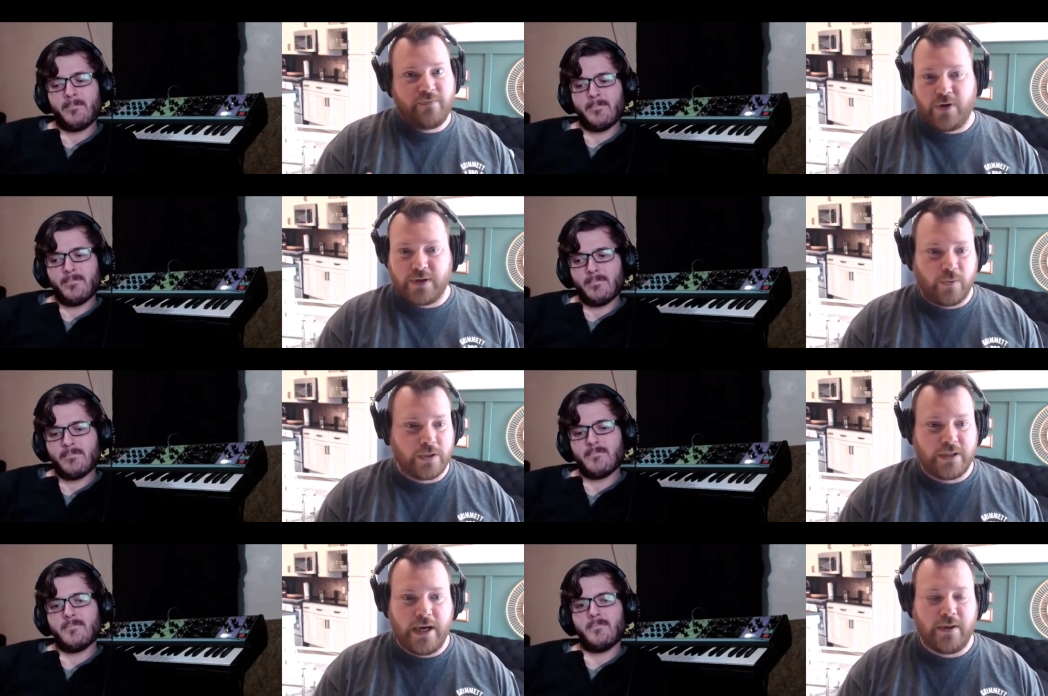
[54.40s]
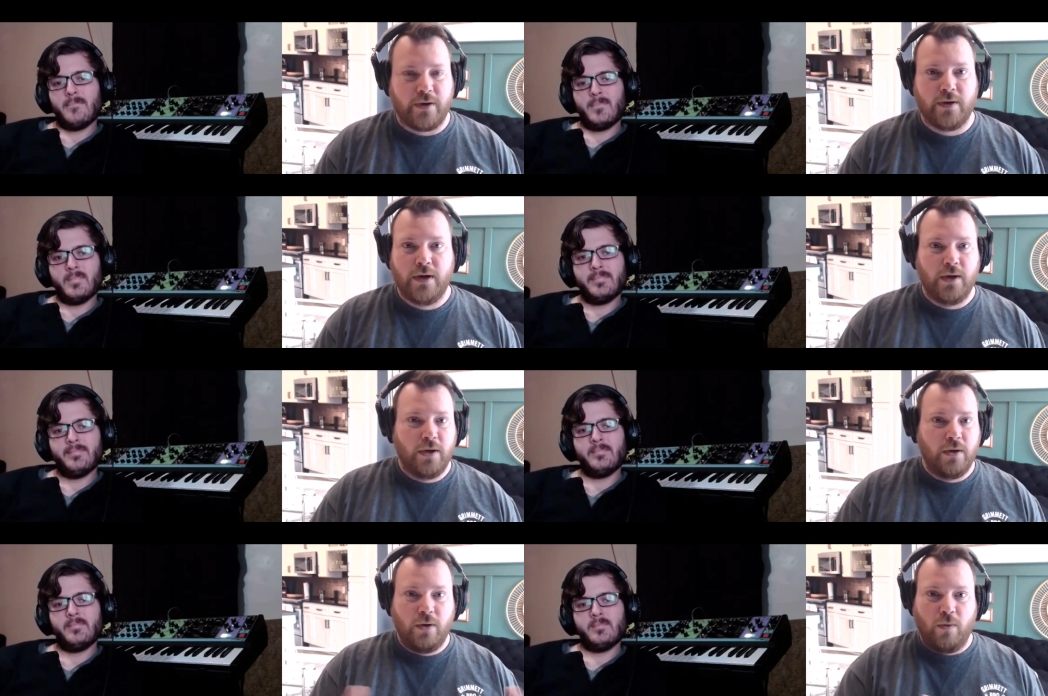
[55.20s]
Speaker 1: for us to work together.
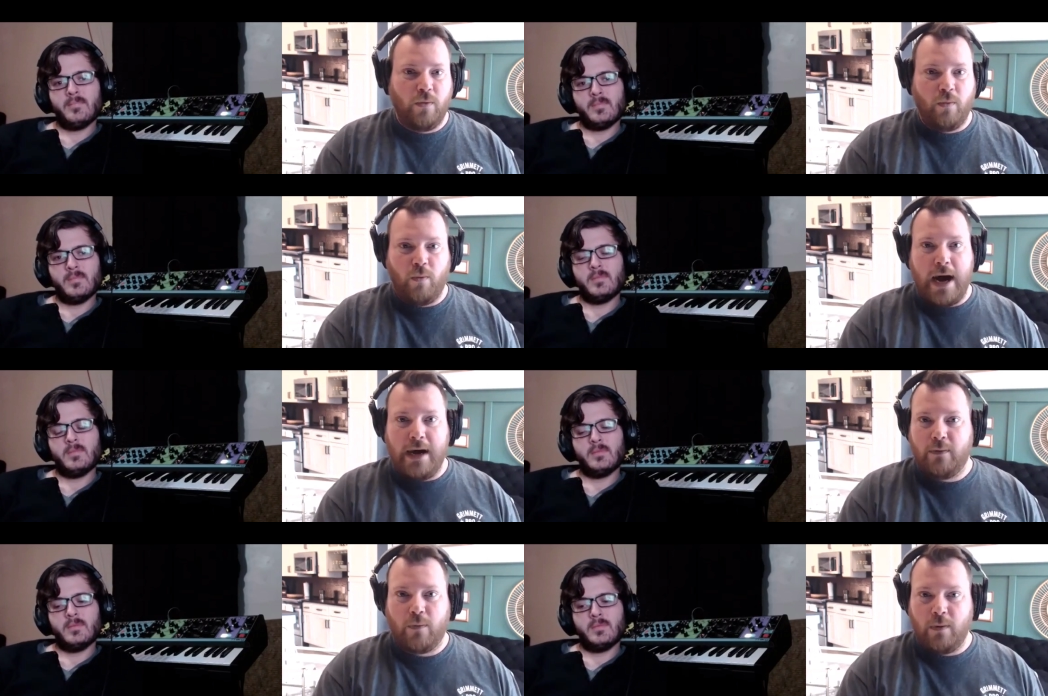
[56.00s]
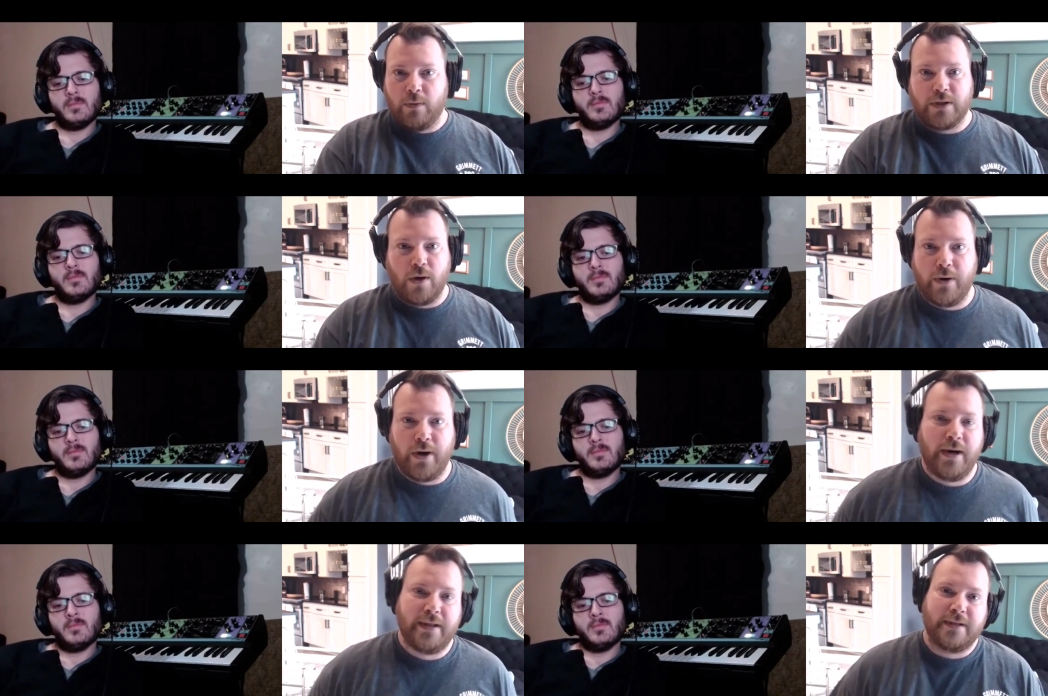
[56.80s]
Why? What was going
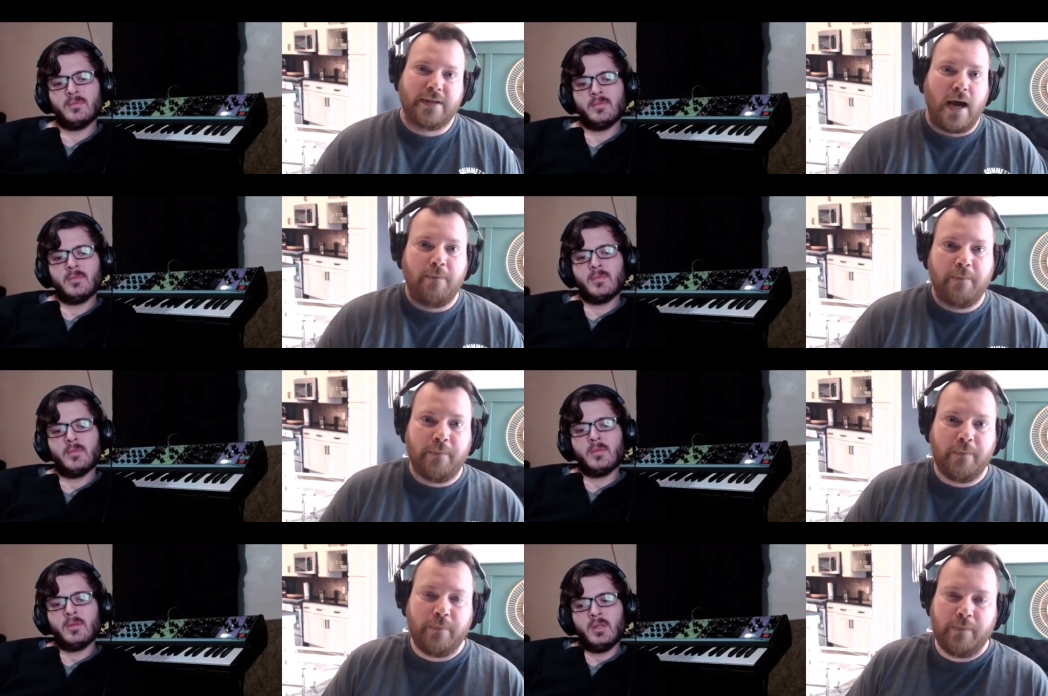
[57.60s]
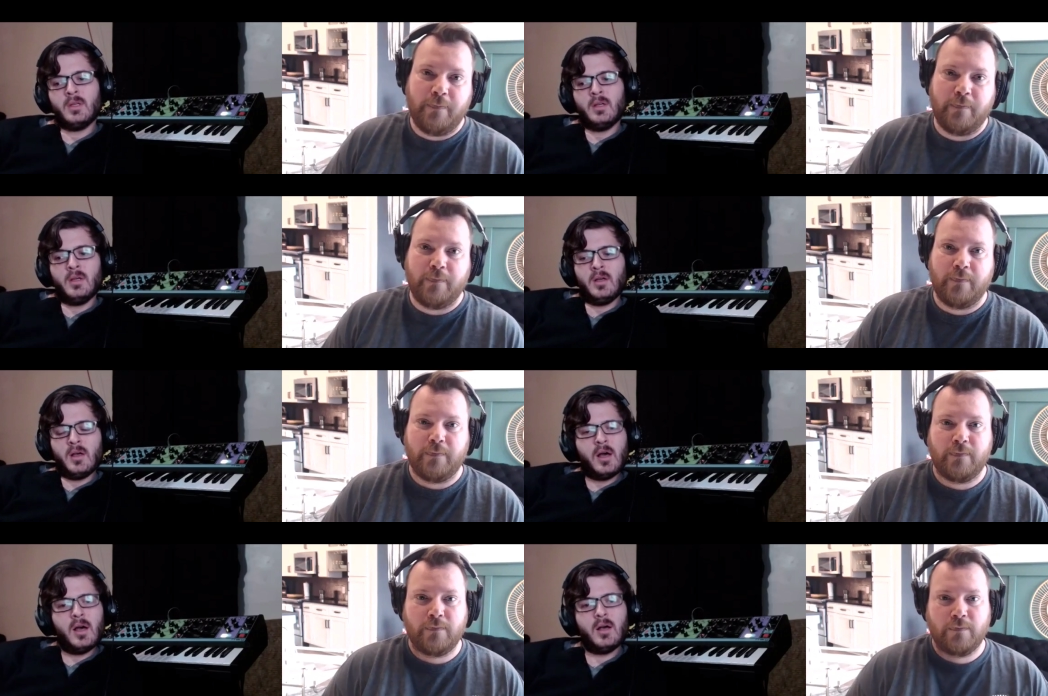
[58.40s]
on at the time?
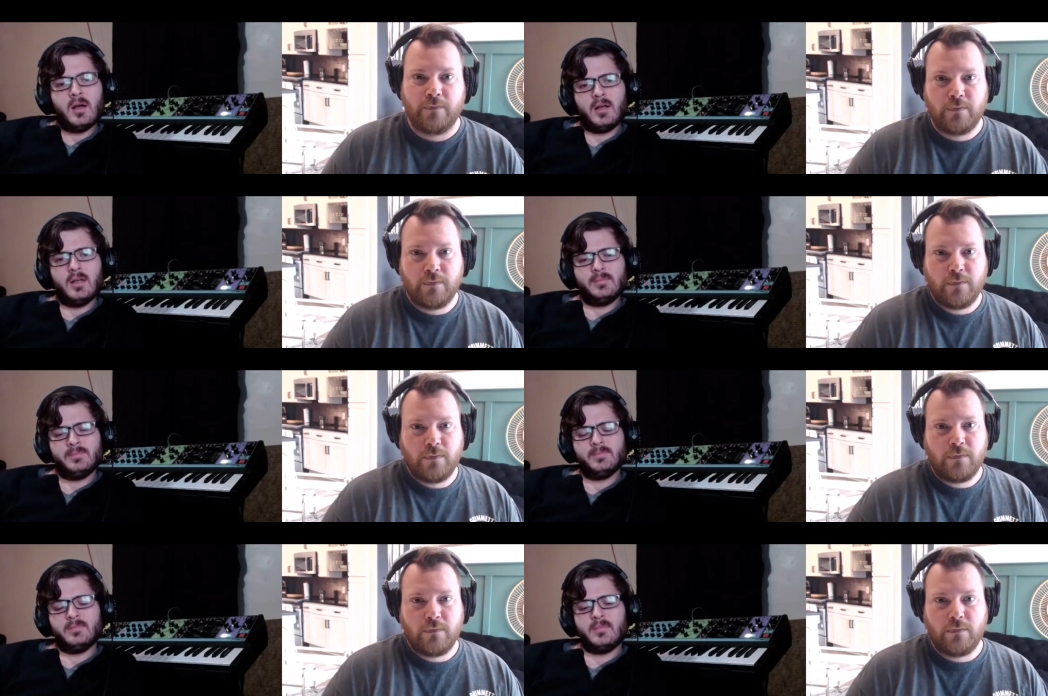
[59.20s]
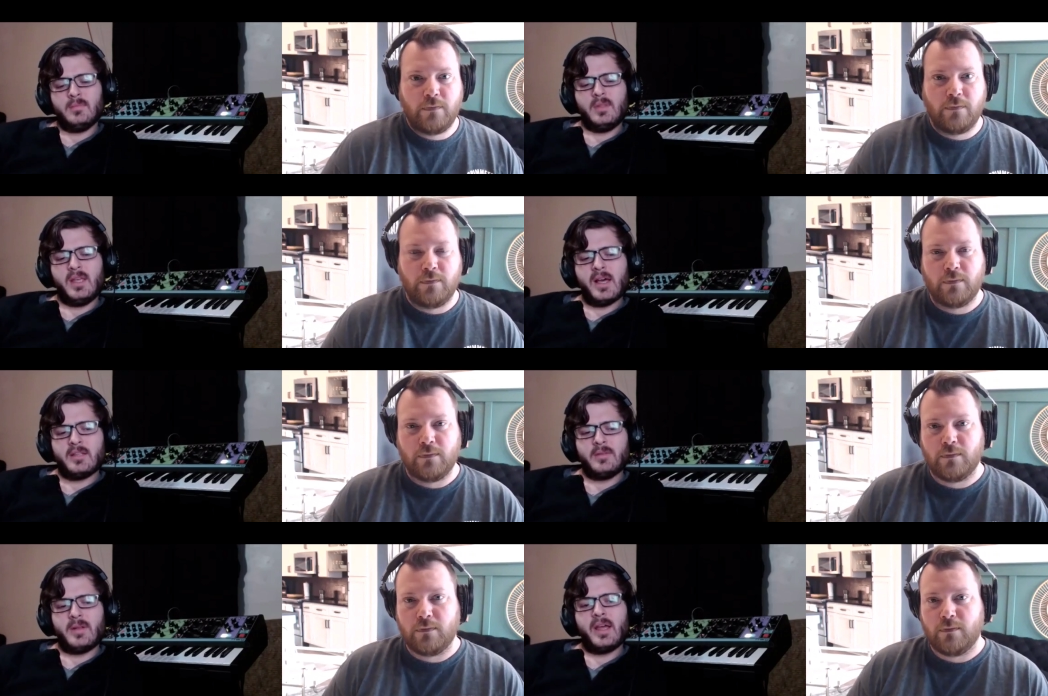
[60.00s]
Um,
Speaker 2: yeah, so
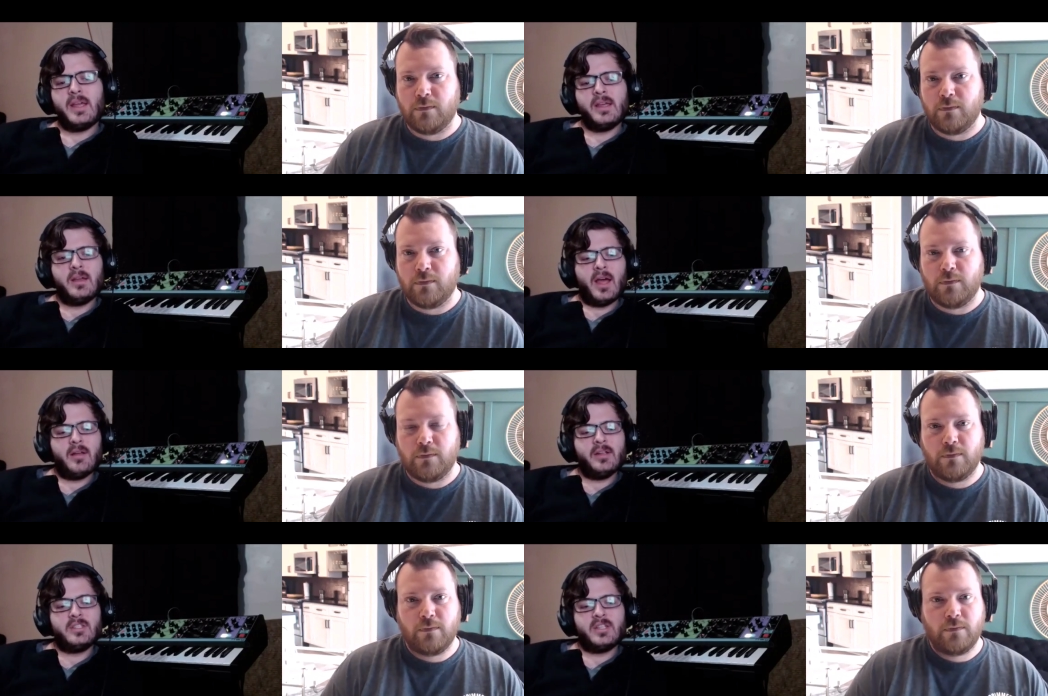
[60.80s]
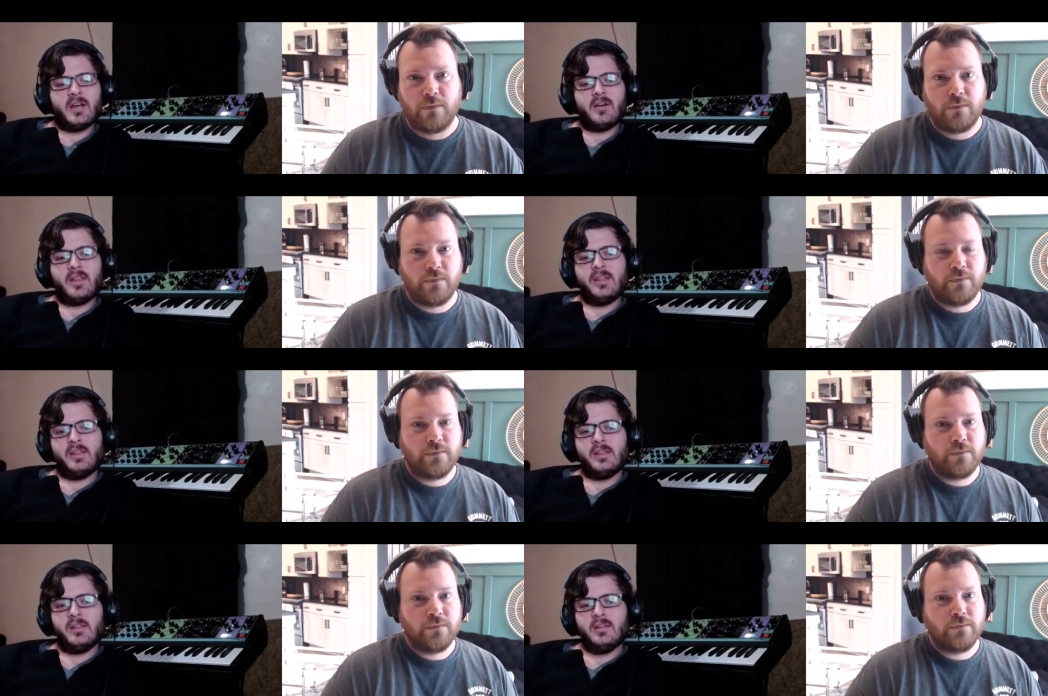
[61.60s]
when I, I reached out, I think
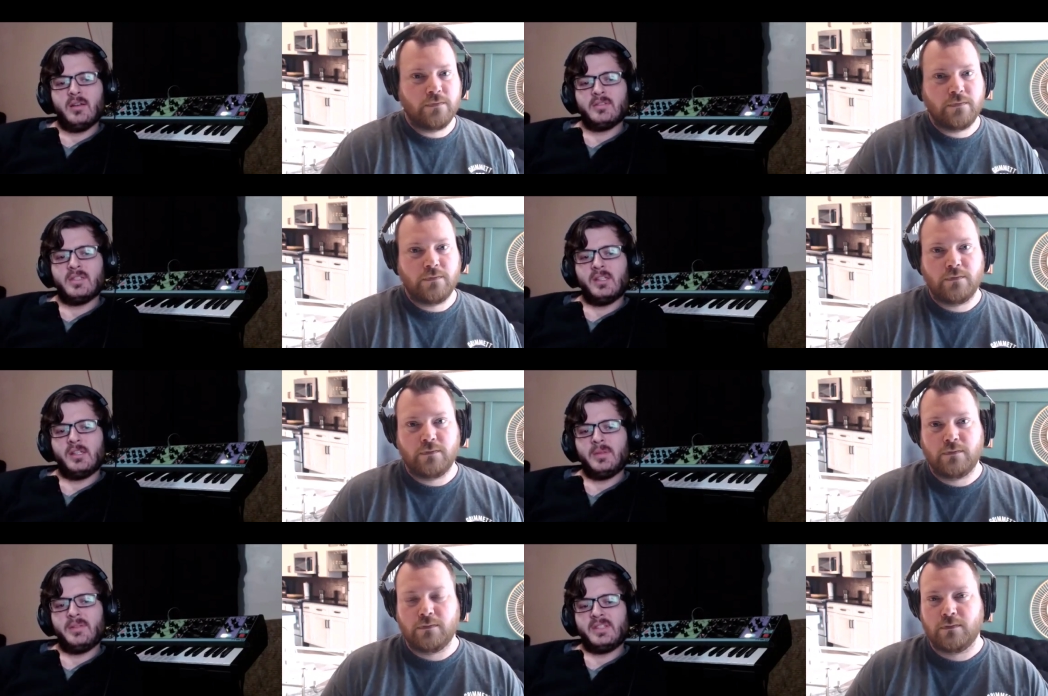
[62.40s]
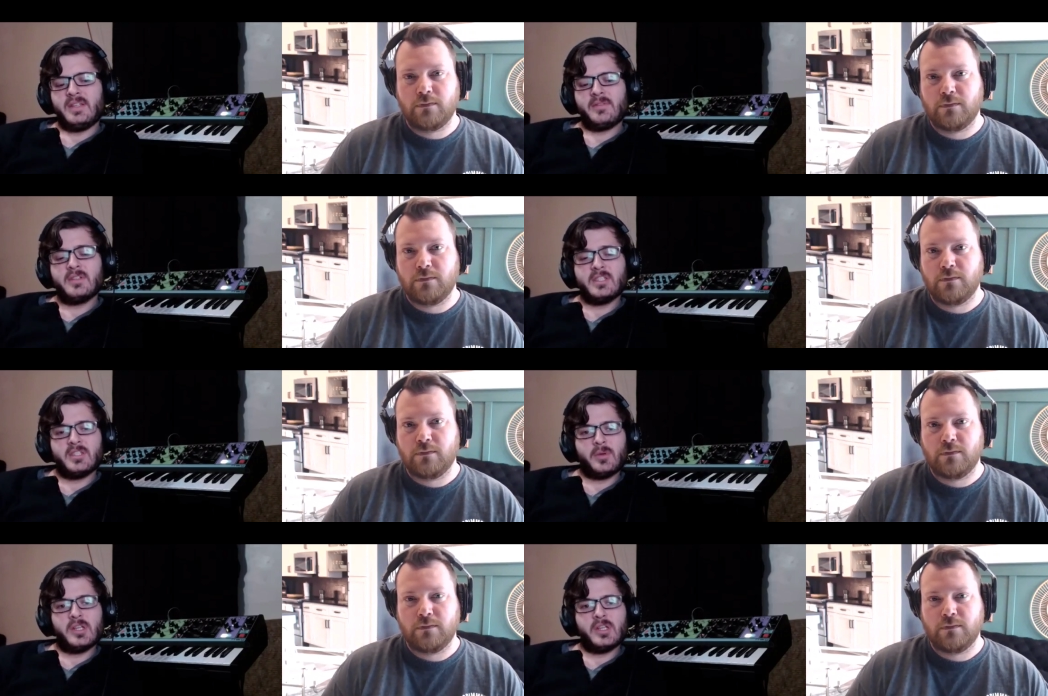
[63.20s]
I was in a little bit of a different situation